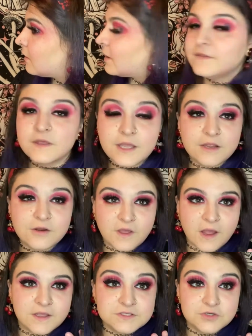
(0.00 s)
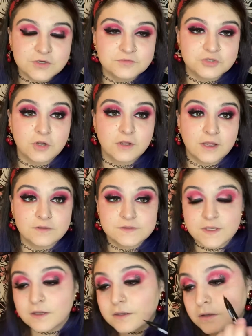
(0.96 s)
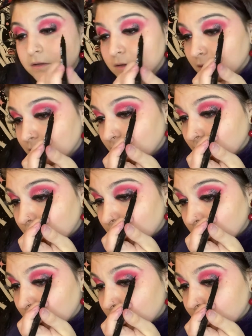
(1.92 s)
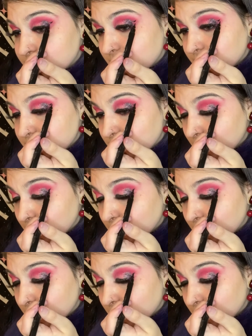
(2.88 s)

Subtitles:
I think I hear the ice cream truck outside. Oh, that sounds so